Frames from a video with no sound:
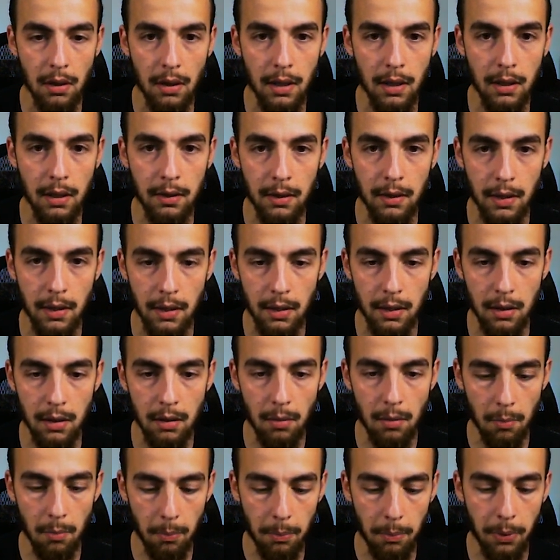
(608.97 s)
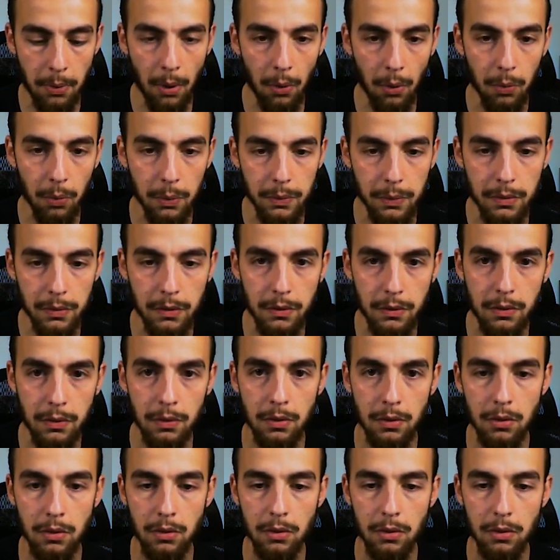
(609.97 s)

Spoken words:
and then post